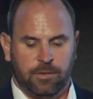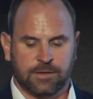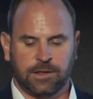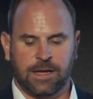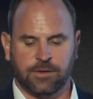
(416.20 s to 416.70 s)

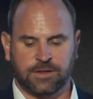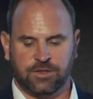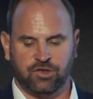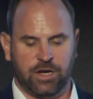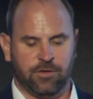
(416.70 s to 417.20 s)
This allows us
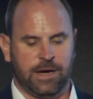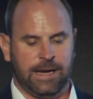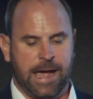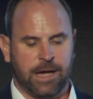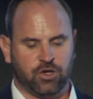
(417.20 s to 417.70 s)
to
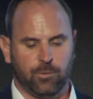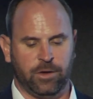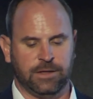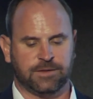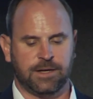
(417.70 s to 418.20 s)
generate
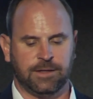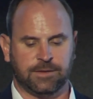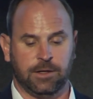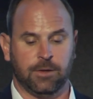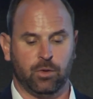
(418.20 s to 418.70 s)
actionable
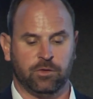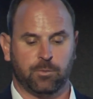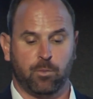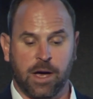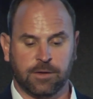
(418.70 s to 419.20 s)
insights into
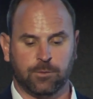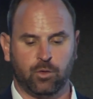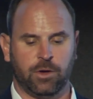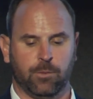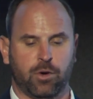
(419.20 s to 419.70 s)
both
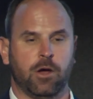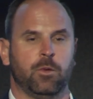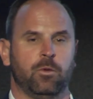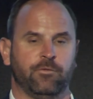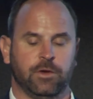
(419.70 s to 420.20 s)
possible and
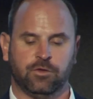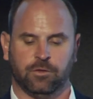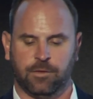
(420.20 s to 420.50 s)
probable future